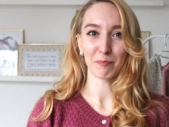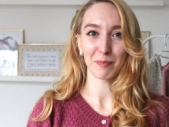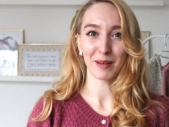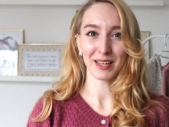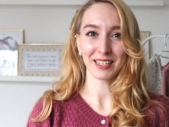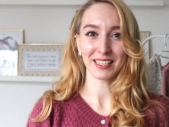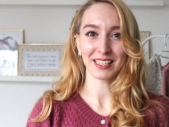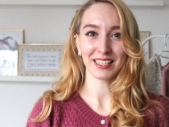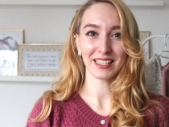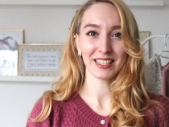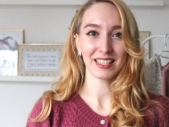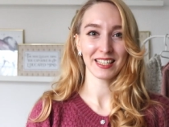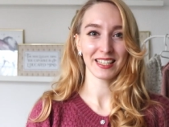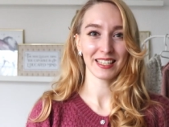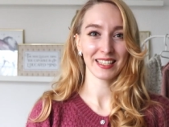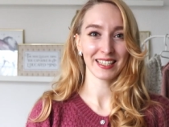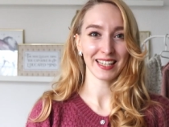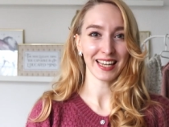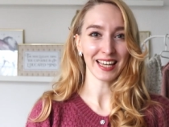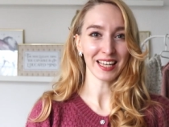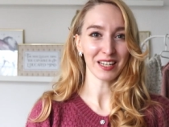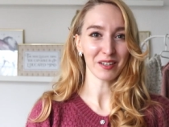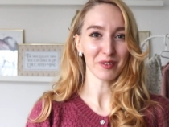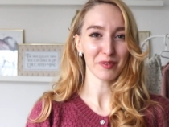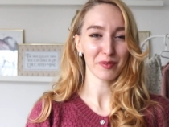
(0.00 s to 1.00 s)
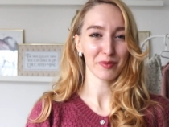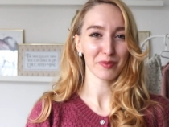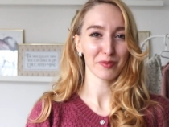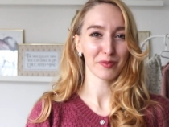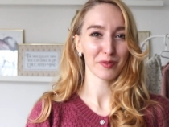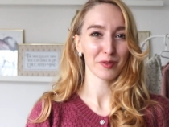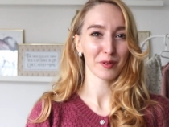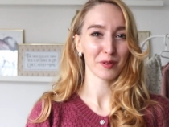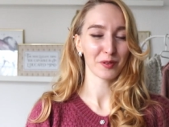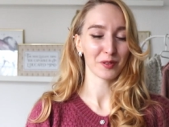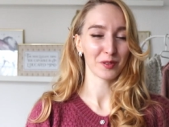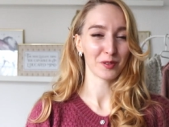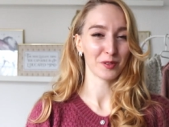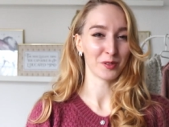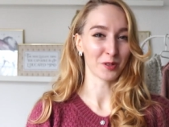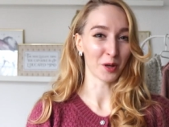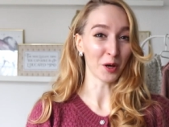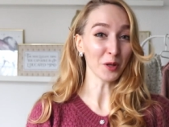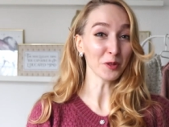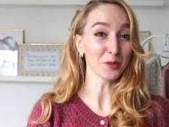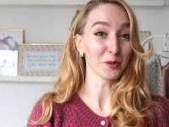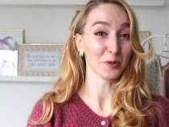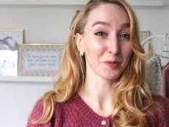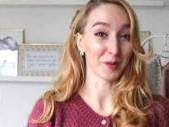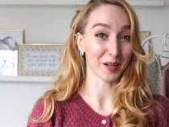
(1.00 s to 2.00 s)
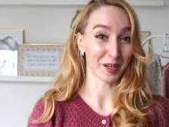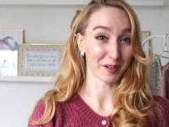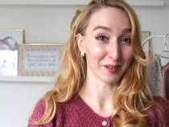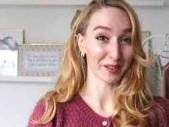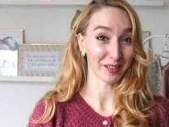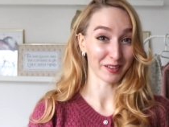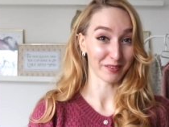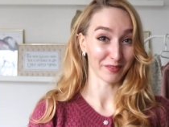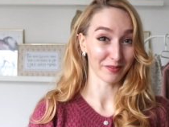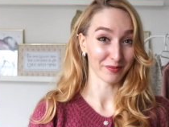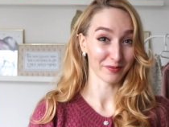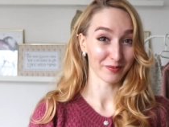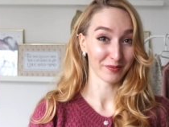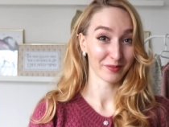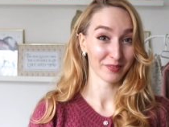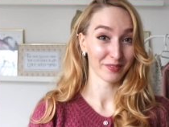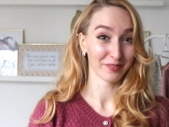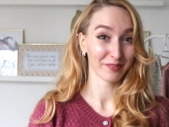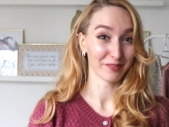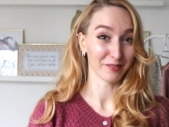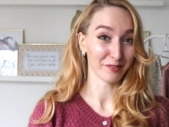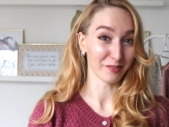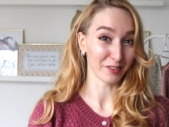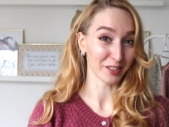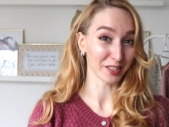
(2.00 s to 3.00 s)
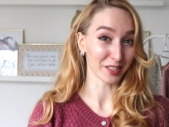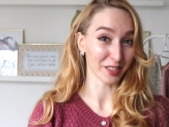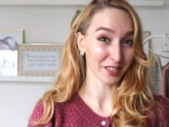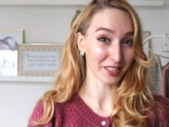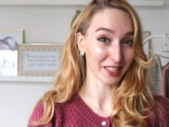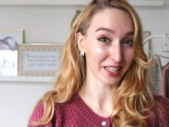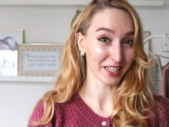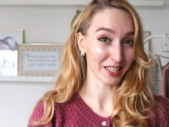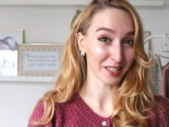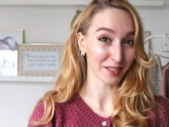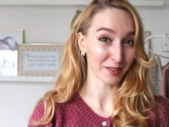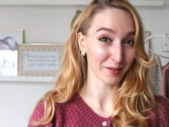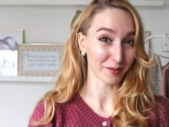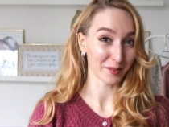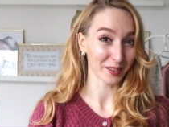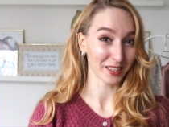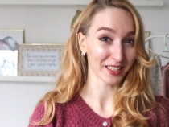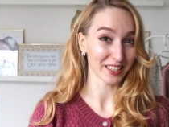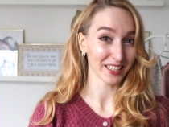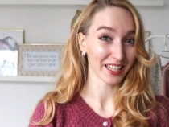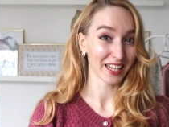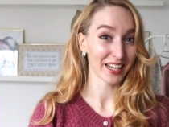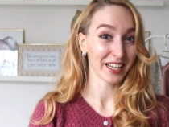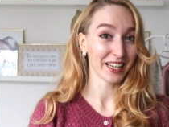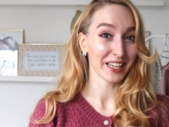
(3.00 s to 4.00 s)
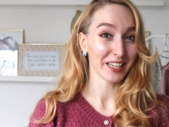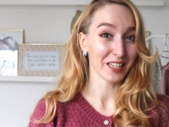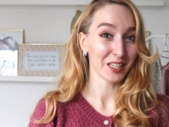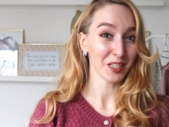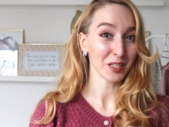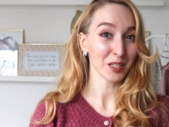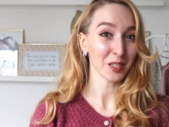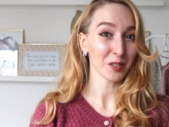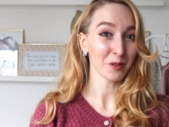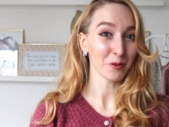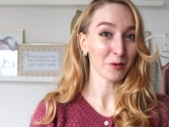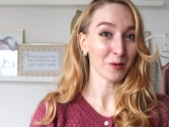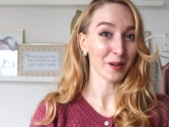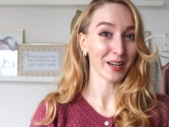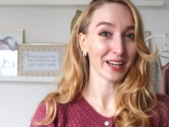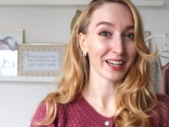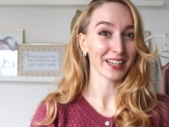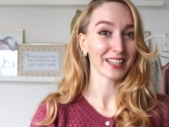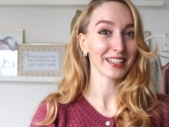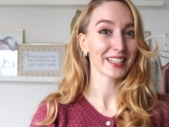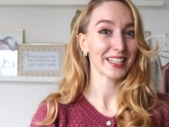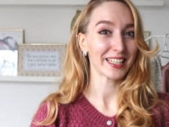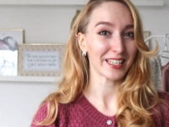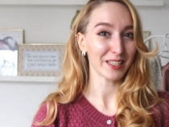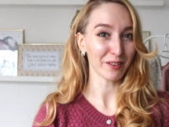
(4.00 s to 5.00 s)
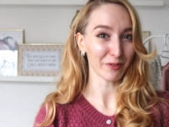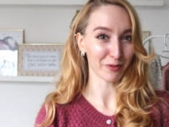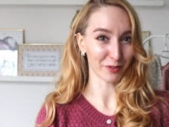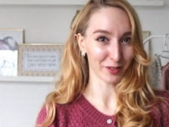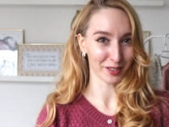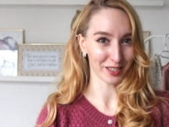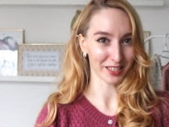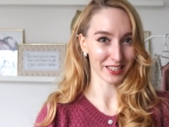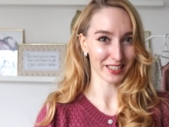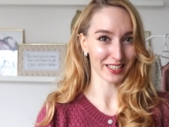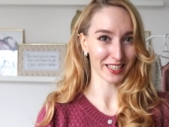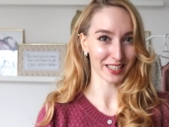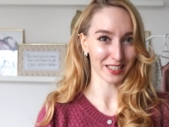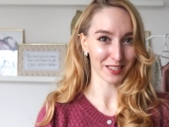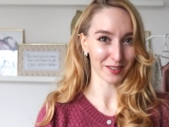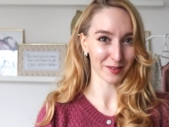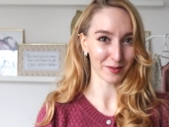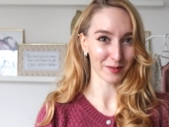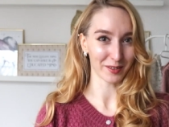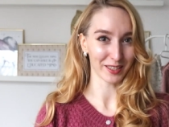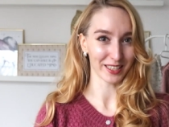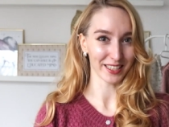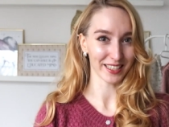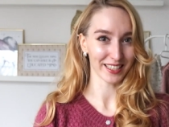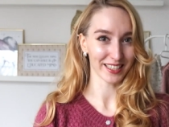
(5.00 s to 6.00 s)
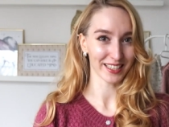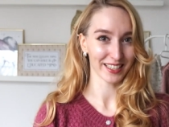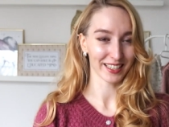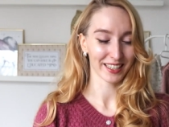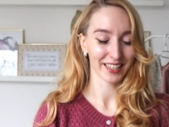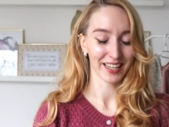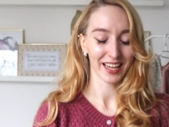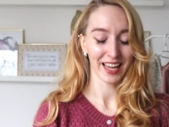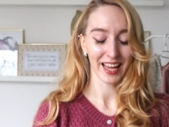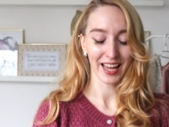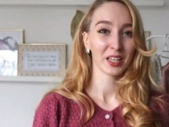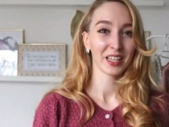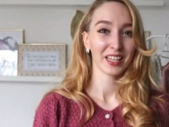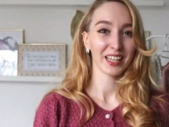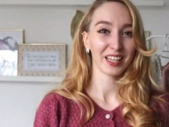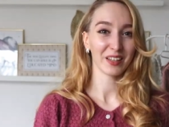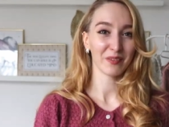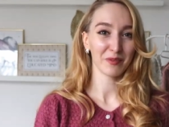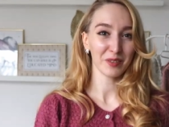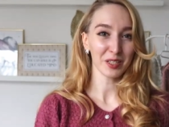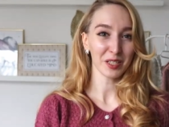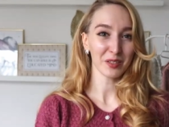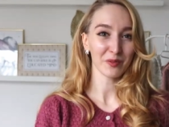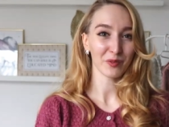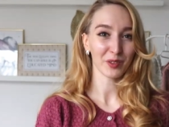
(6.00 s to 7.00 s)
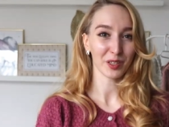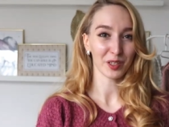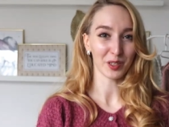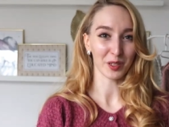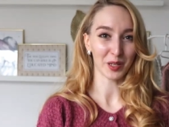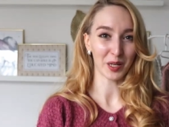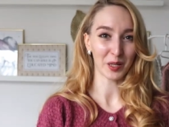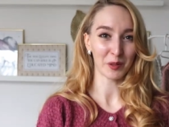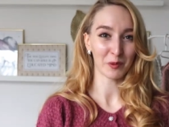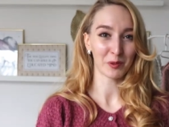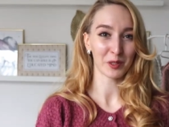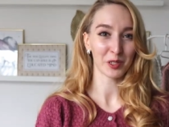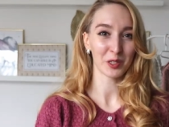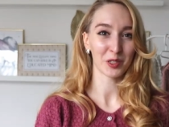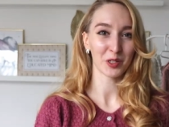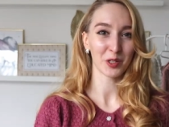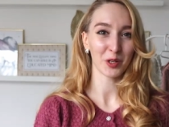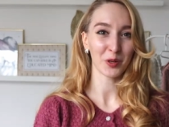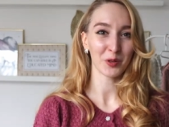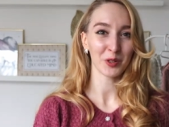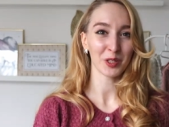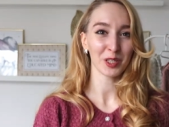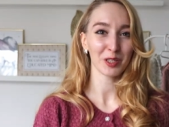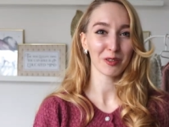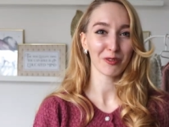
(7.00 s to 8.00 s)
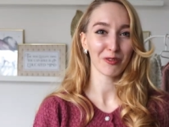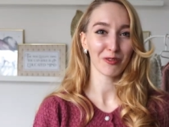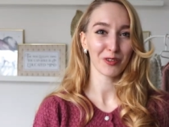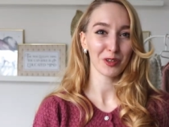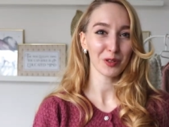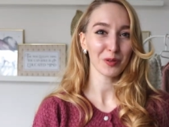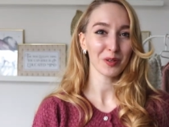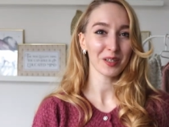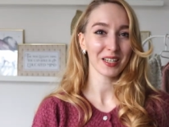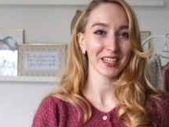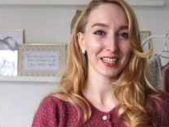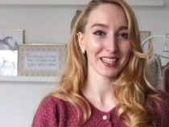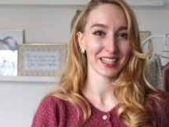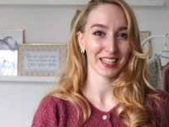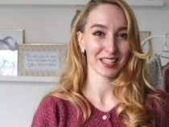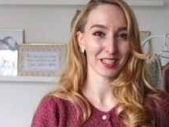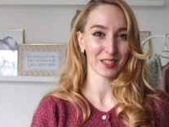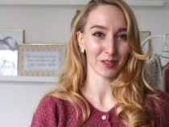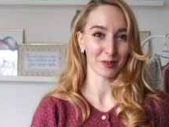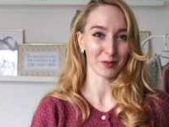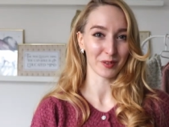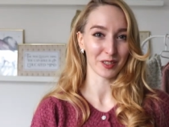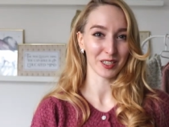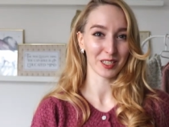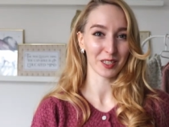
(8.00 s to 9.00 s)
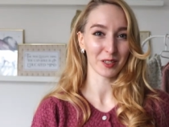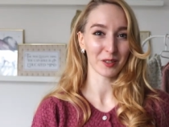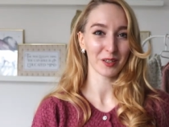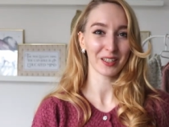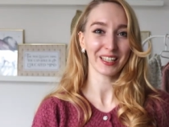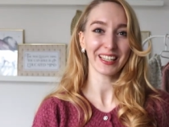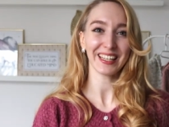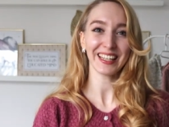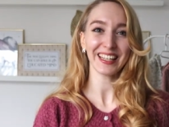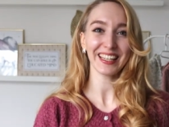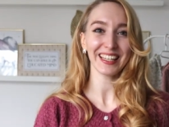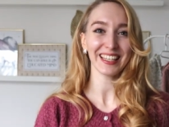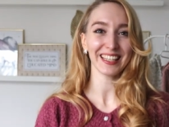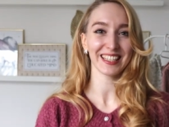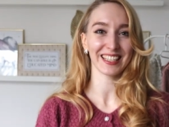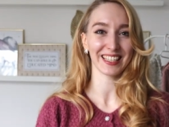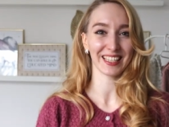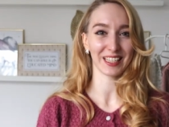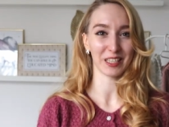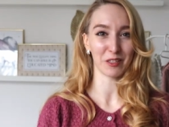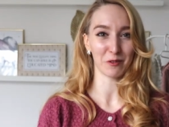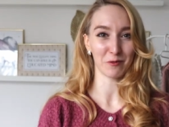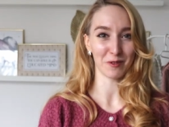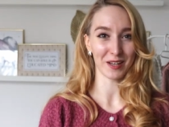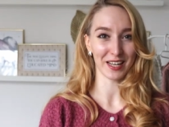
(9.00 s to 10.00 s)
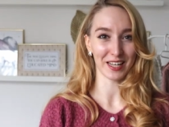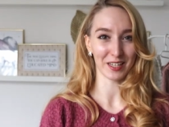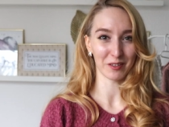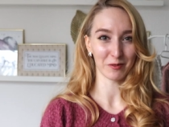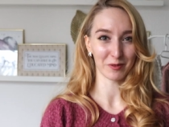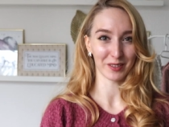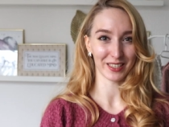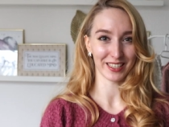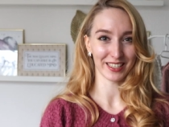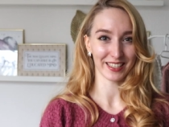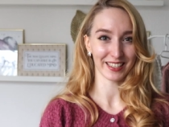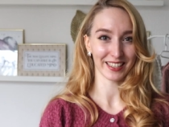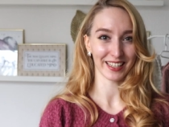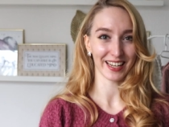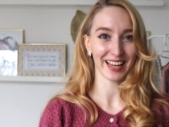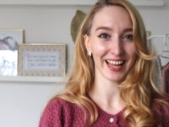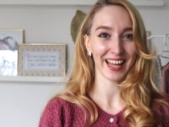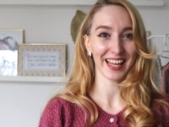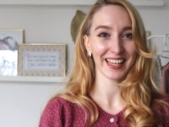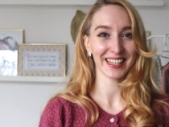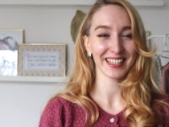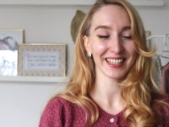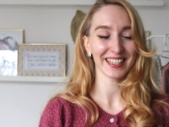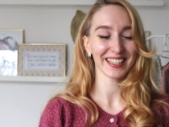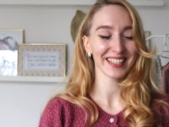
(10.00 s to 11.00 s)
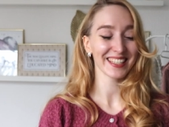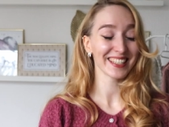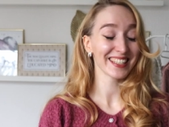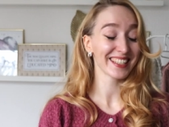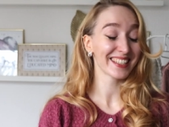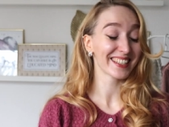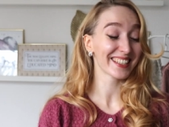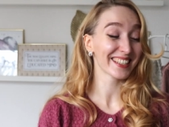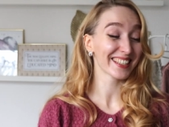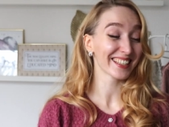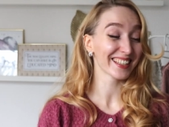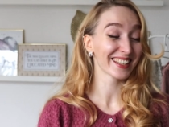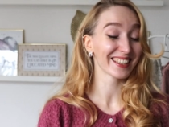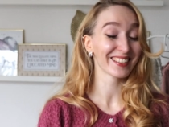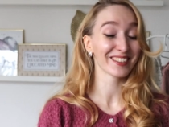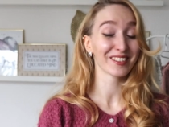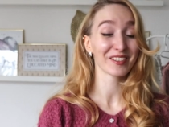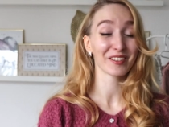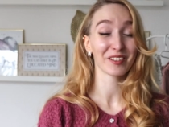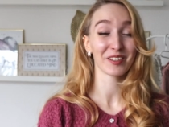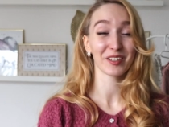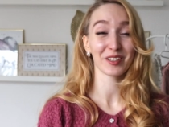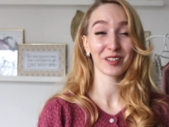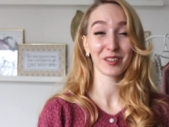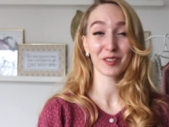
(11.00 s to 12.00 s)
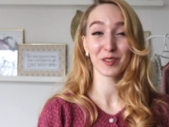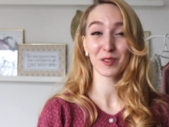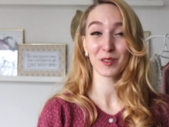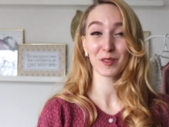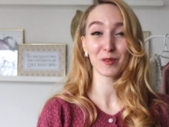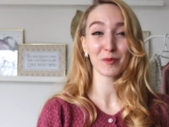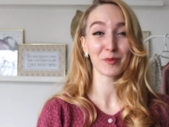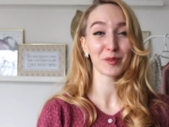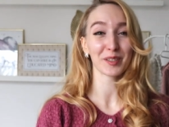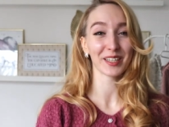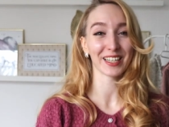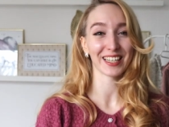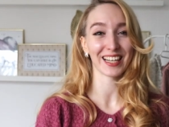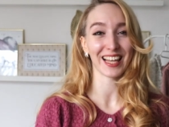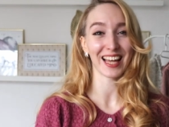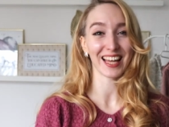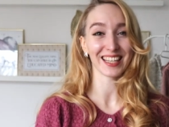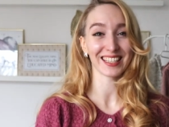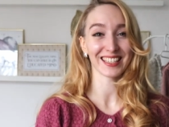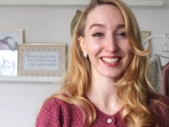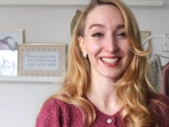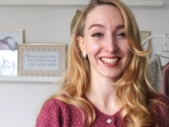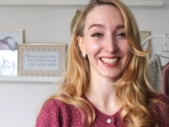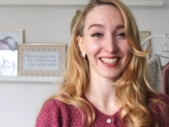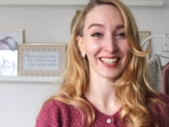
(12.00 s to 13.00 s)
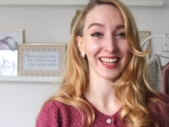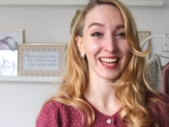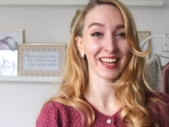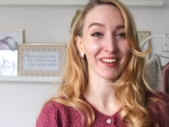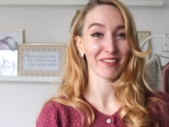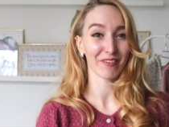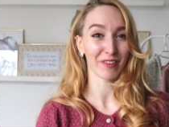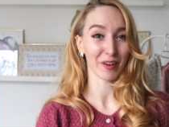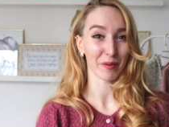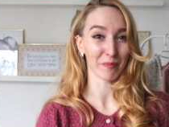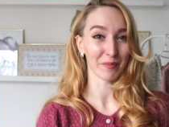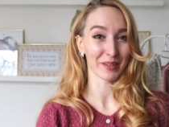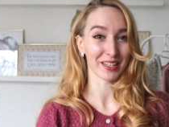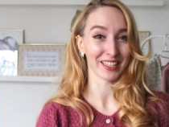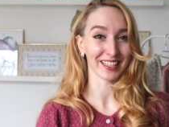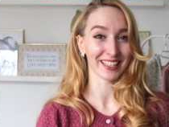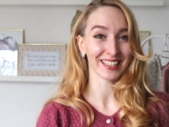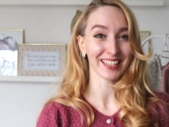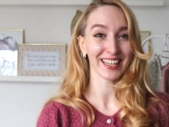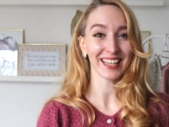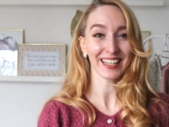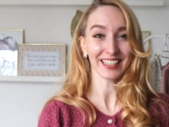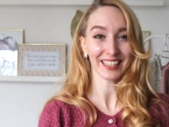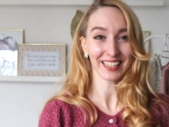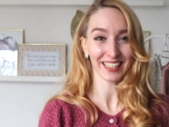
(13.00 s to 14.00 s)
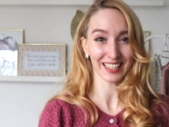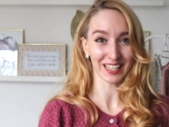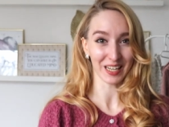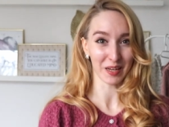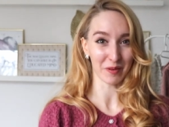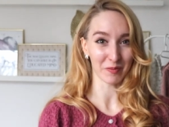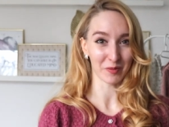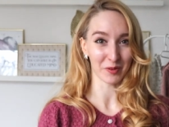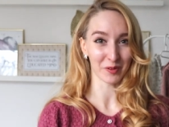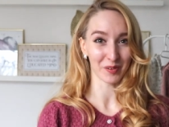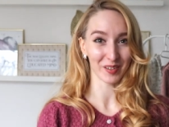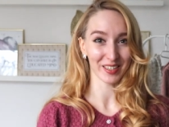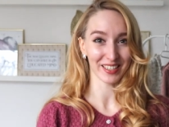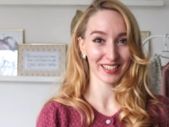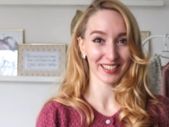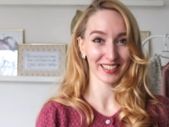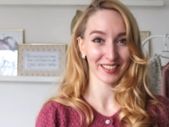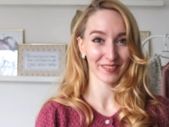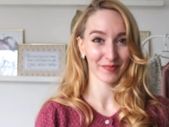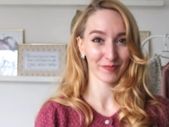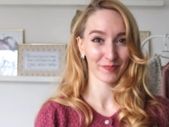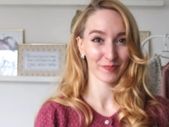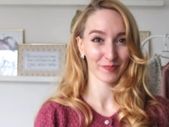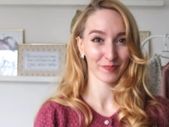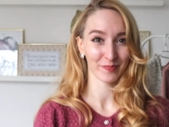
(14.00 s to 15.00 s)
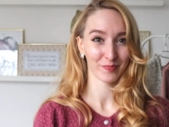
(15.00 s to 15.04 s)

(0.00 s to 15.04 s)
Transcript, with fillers: But instead of not wearing these accessories, you can wear different accessories in this video we'll show you a few accessories you can easily wear in winter and still look super classy, feminine and glamorous.